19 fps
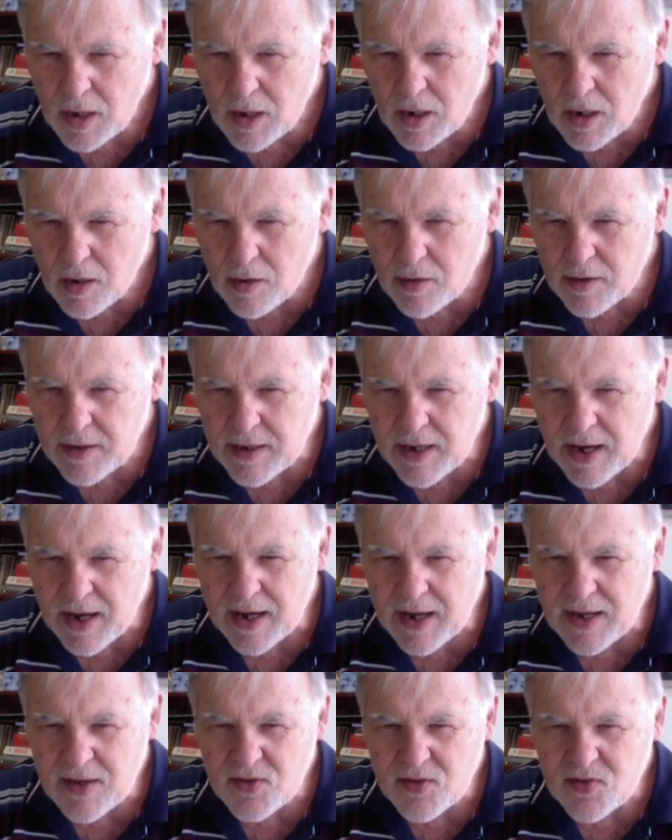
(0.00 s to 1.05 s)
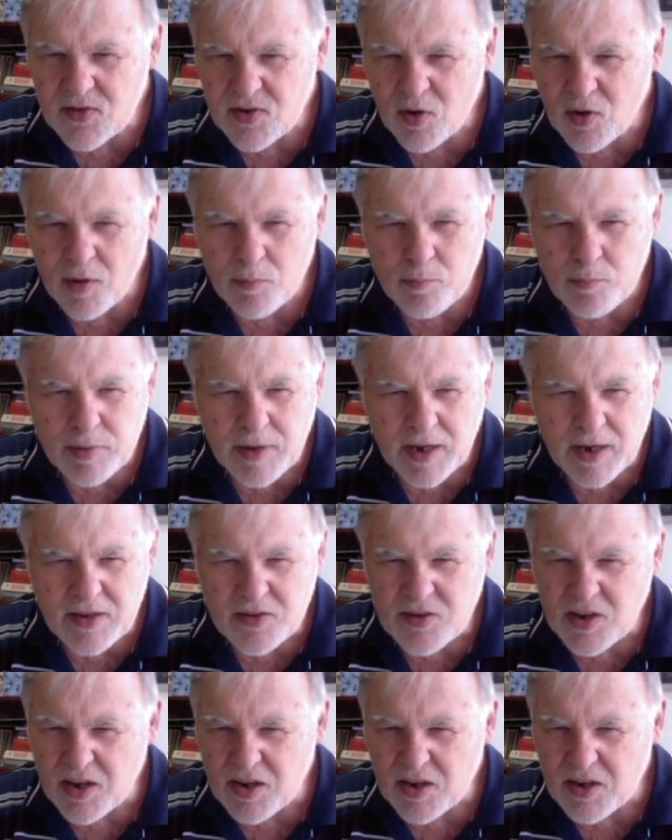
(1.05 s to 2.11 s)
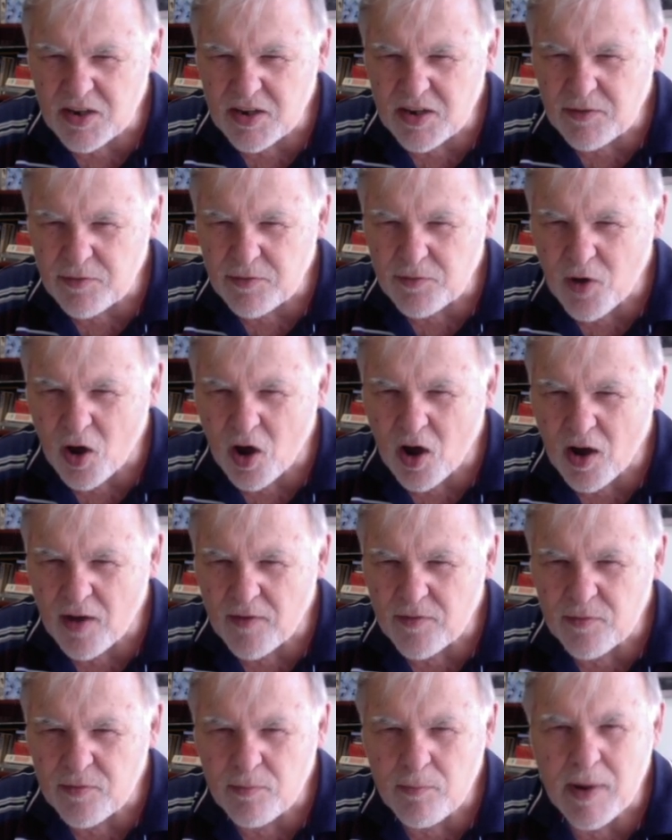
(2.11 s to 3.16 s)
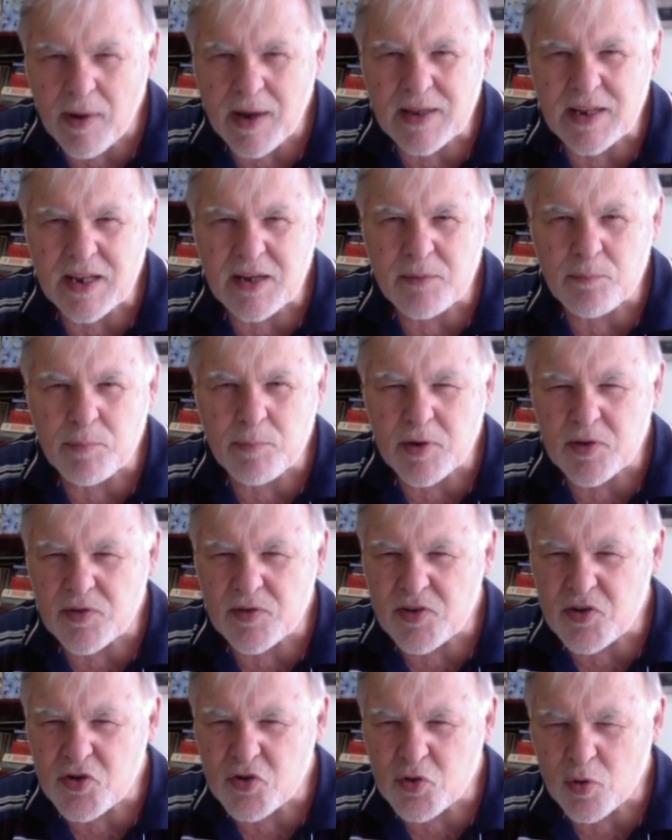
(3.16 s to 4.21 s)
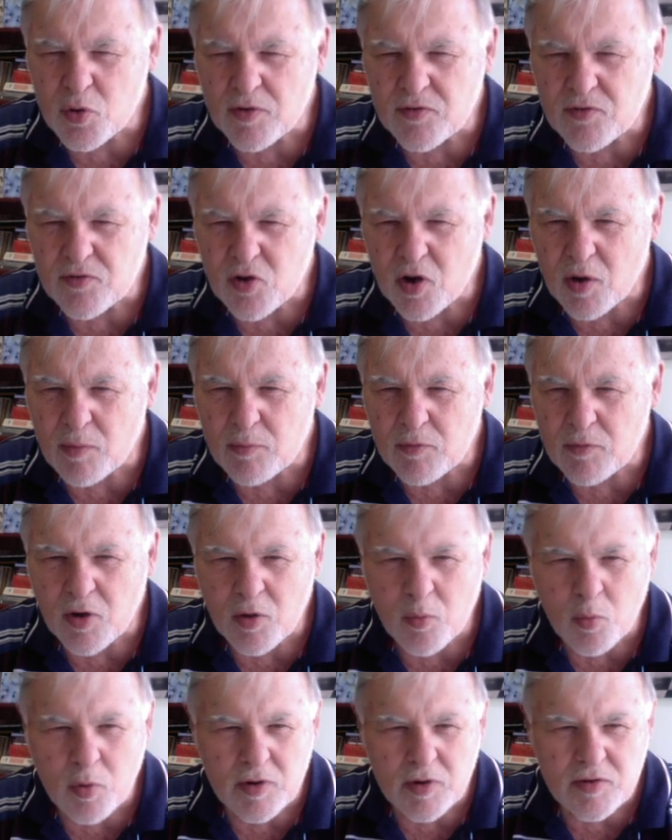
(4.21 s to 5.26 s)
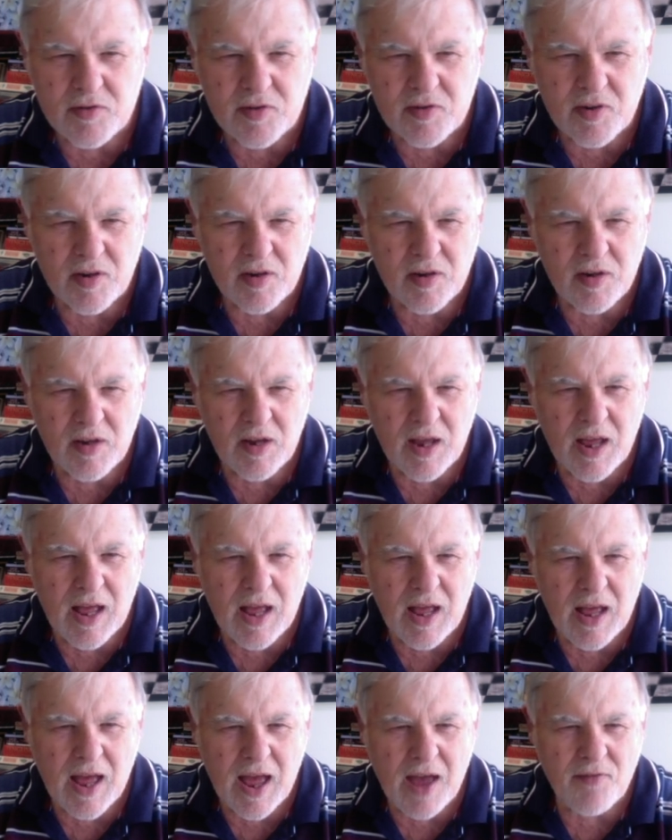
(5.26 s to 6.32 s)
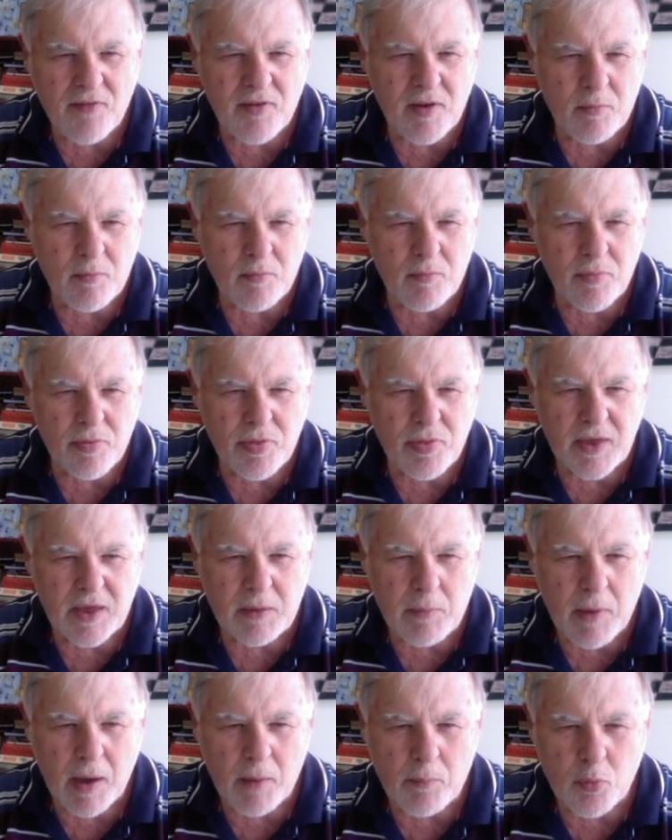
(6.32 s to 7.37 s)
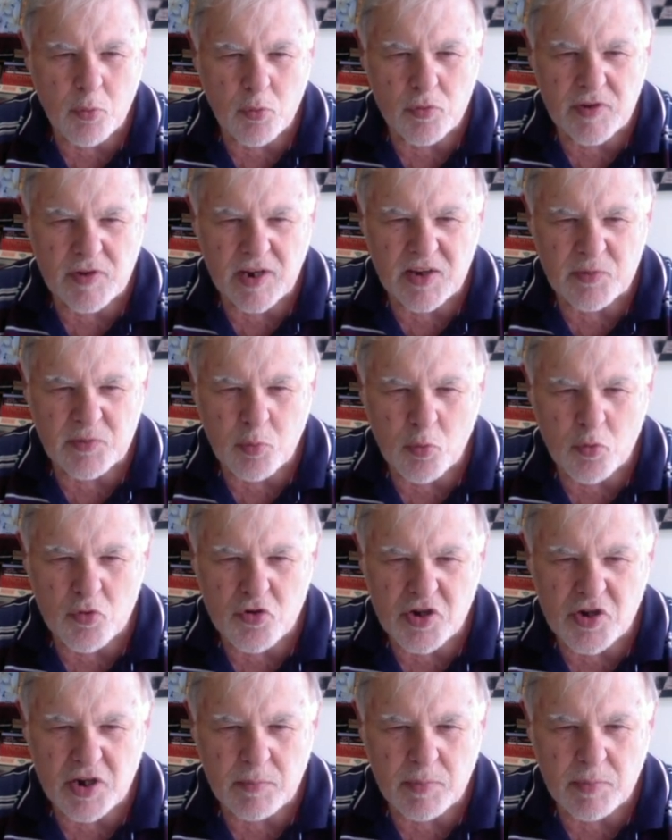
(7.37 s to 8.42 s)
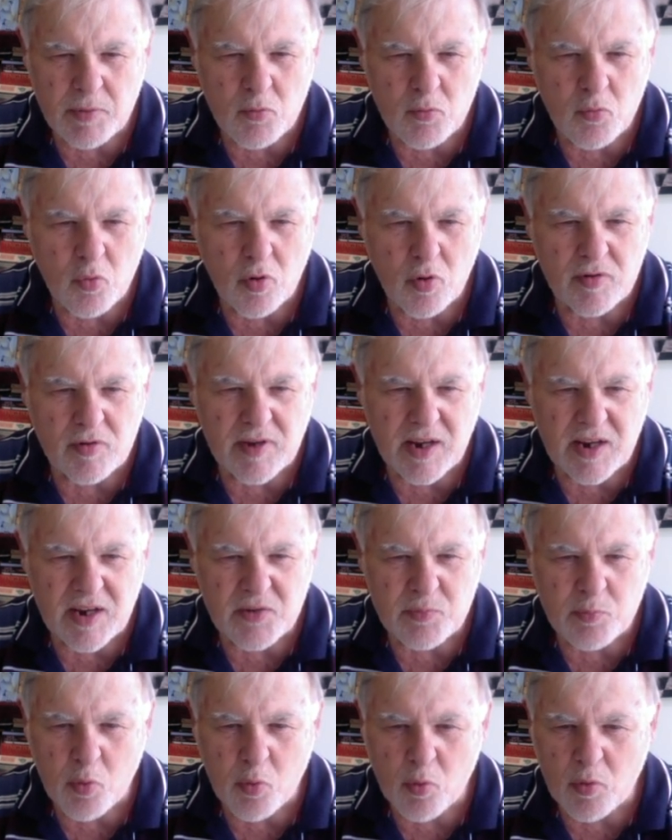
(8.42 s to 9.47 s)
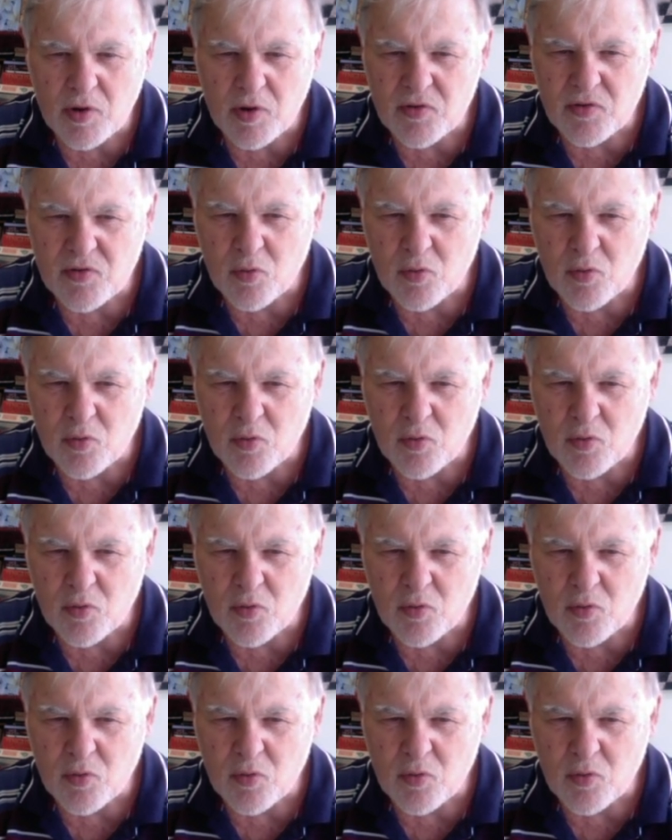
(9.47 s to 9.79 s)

Okay, so I played e5, mainly because he's short of time and I wanted to have him think about pawn takes pawn check, but rook takes pawn is